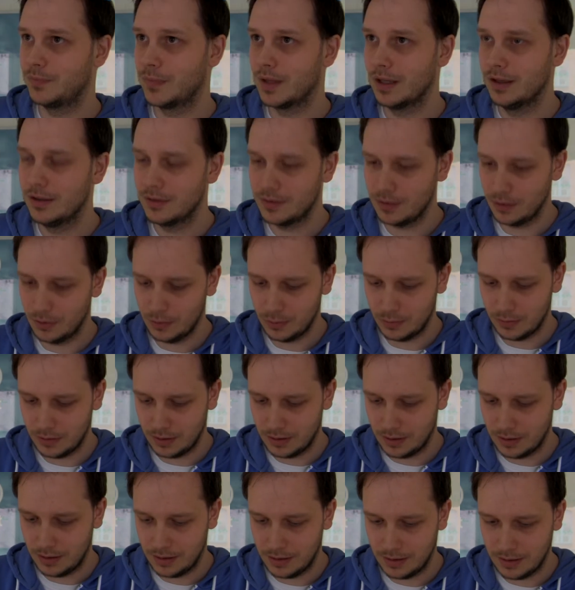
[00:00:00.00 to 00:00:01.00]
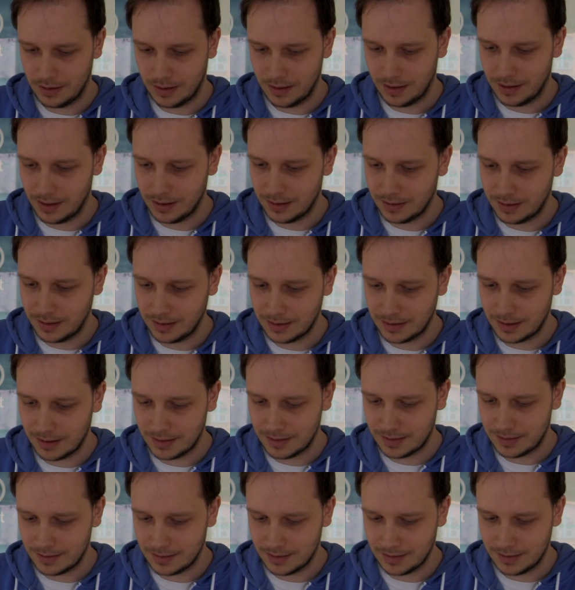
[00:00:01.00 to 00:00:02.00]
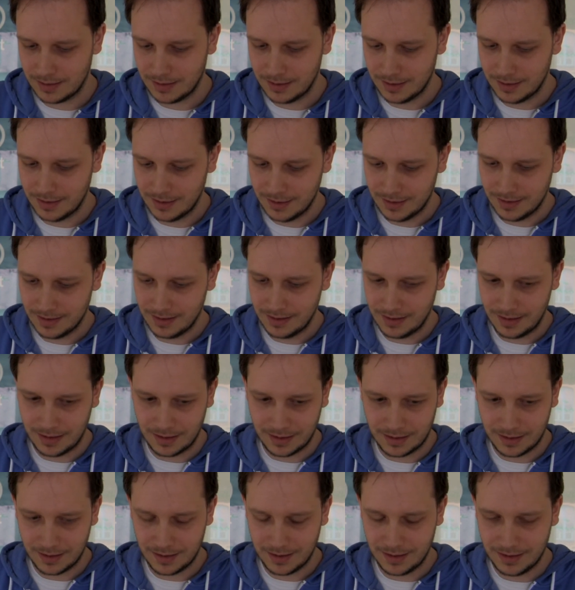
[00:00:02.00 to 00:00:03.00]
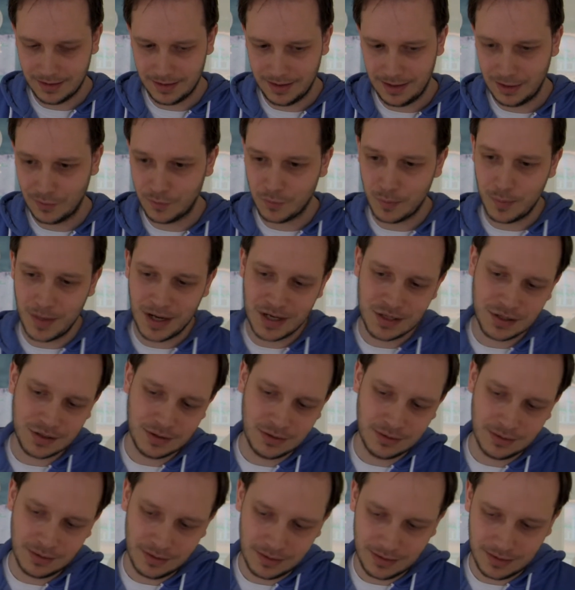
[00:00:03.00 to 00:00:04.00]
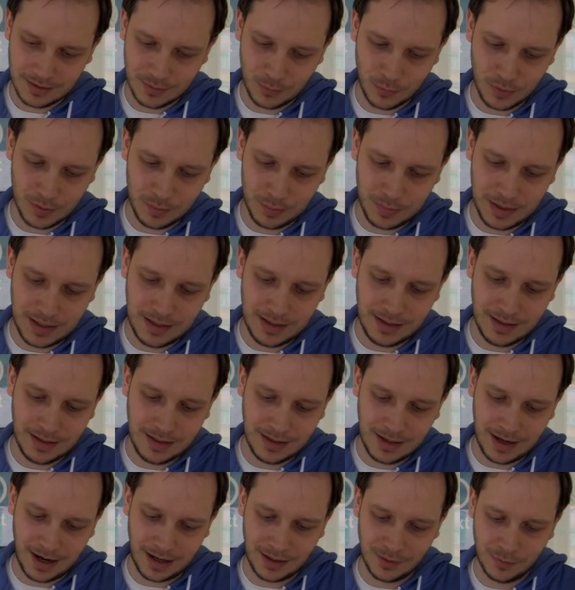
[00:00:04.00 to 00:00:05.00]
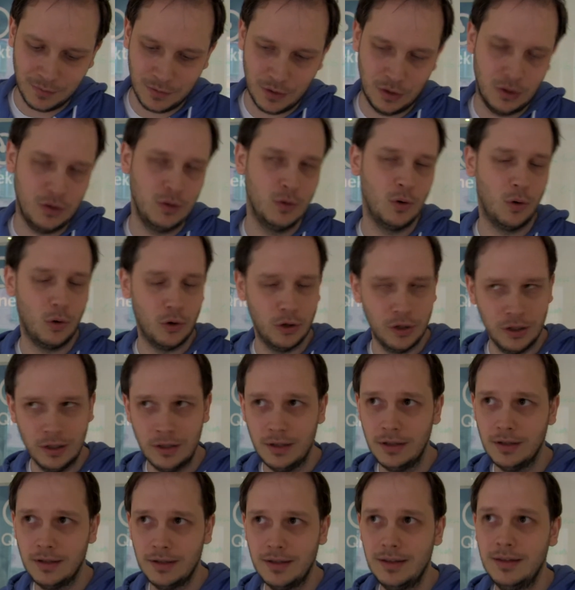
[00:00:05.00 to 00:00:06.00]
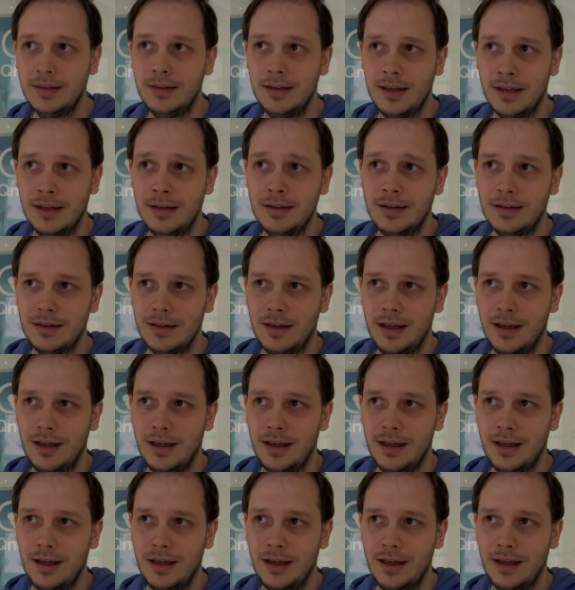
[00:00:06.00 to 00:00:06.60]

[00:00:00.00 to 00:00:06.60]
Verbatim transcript: You know? So uh, I, I think that like informational will be kind of the new oil in the end.